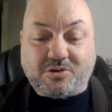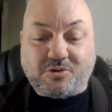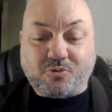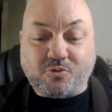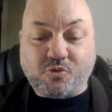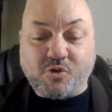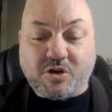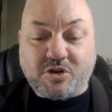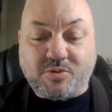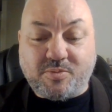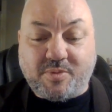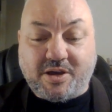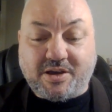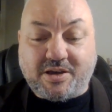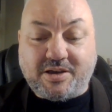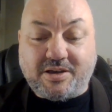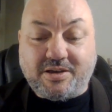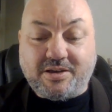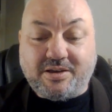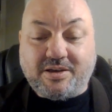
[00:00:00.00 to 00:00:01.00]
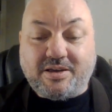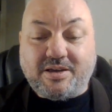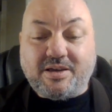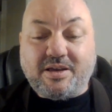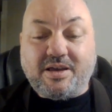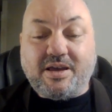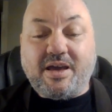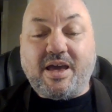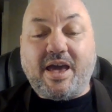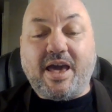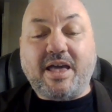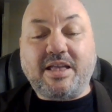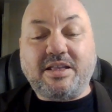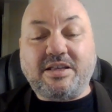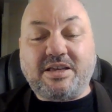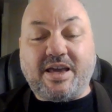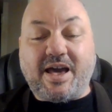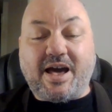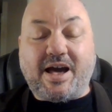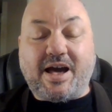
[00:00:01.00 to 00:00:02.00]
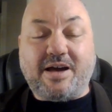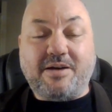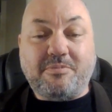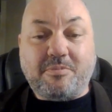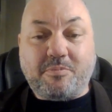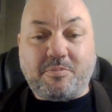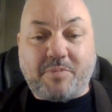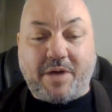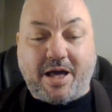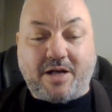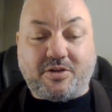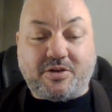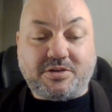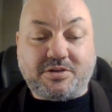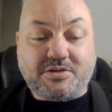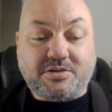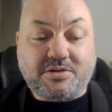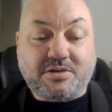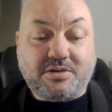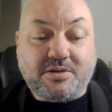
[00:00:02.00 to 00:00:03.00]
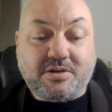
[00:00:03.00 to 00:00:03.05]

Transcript: rhythmic, and balanced.